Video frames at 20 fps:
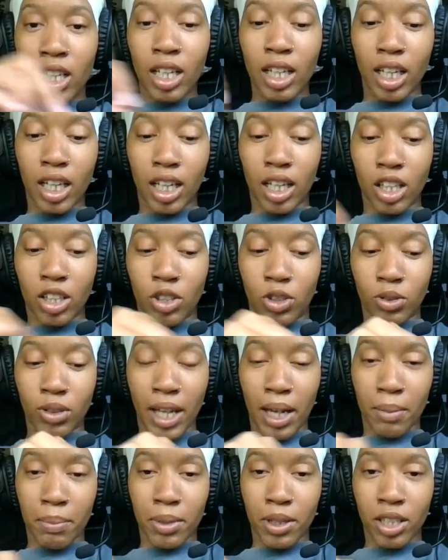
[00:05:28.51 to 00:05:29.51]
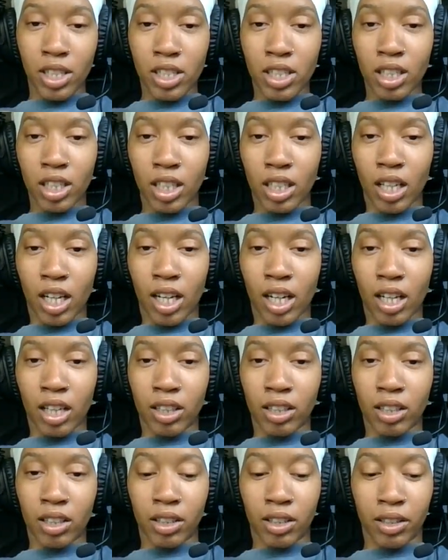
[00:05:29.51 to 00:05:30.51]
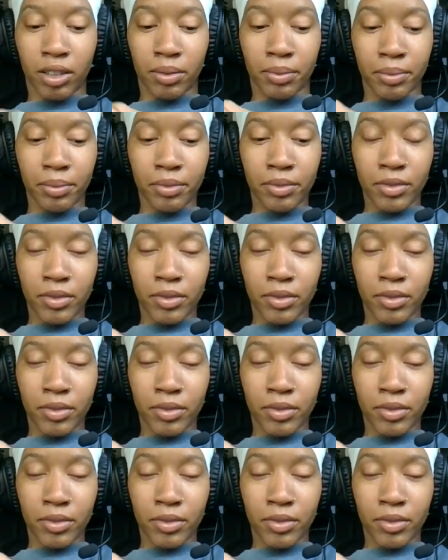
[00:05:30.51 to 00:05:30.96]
and do that pinch in our um